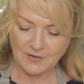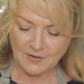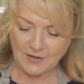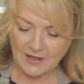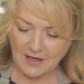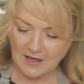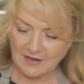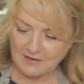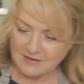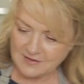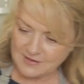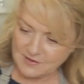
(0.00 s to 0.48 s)

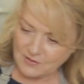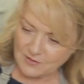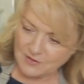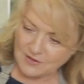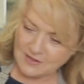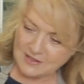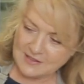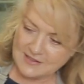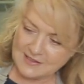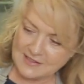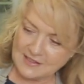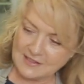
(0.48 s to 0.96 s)
Okay, so you
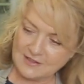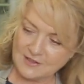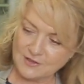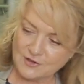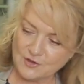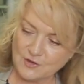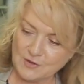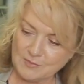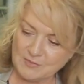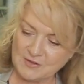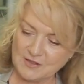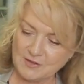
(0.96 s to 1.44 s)
can see the
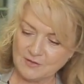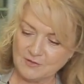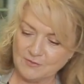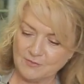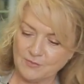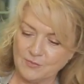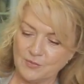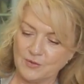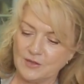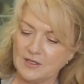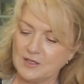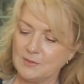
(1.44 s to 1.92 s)
drips are
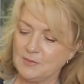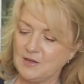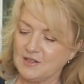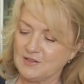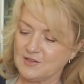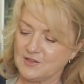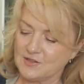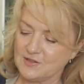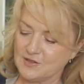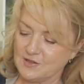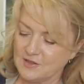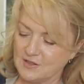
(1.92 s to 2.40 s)
pretty
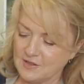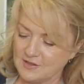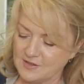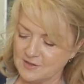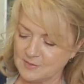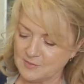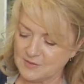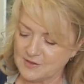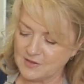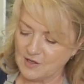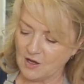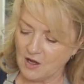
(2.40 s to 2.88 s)
much
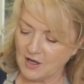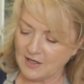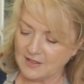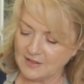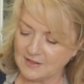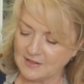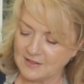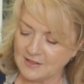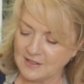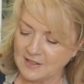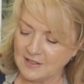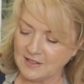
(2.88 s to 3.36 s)

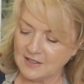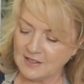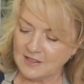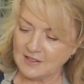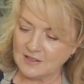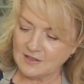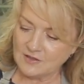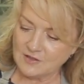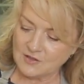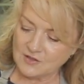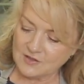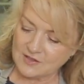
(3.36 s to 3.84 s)
subsided.
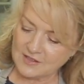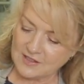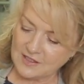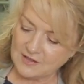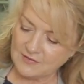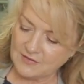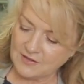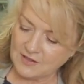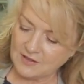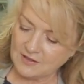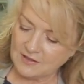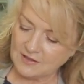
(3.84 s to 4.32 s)
Just
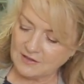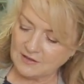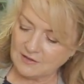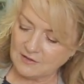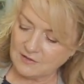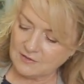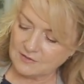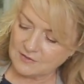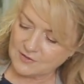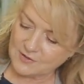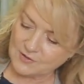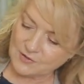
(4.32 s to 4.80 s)
give it a
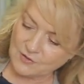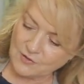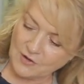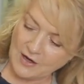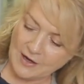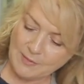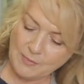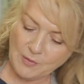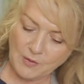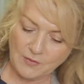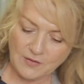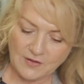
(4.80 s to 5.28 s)
little
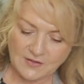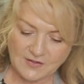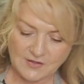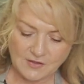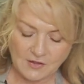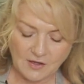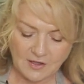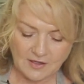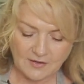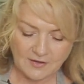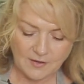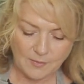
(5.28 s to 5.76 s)
scrape on the
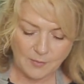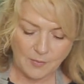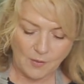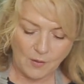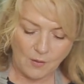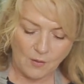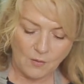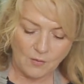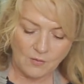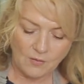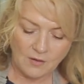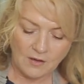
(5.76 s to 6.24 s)
side of the
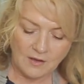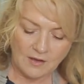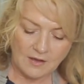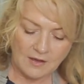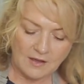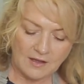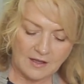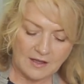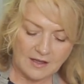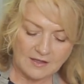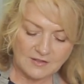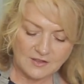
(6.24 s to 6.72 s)
bowl
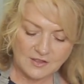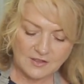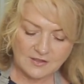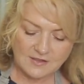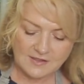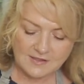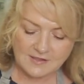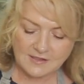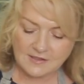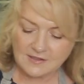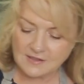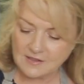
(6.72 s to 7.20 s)
and
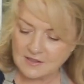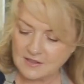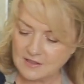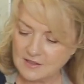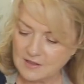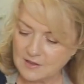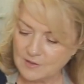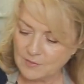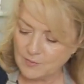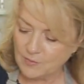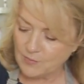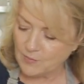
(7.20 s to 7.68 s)
just
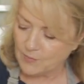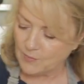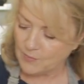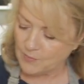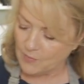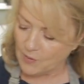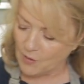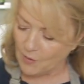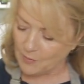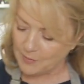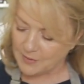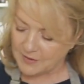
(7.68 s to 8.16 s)

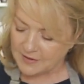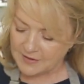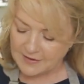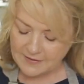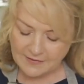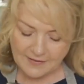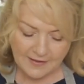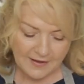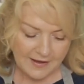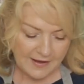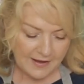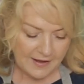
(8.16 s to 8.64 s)
pop it
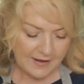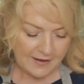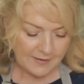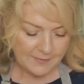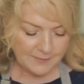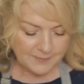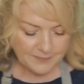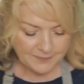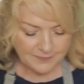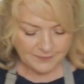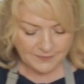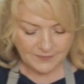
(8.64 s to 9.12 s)
in there.
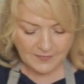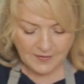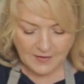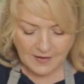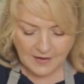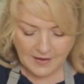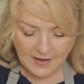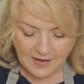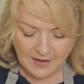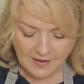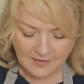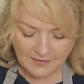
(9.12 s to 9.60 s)

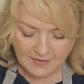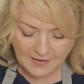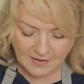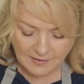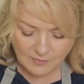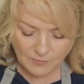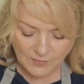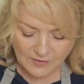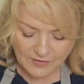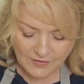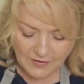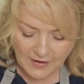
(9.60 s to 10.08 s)
And
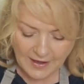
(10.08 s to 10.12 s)
then with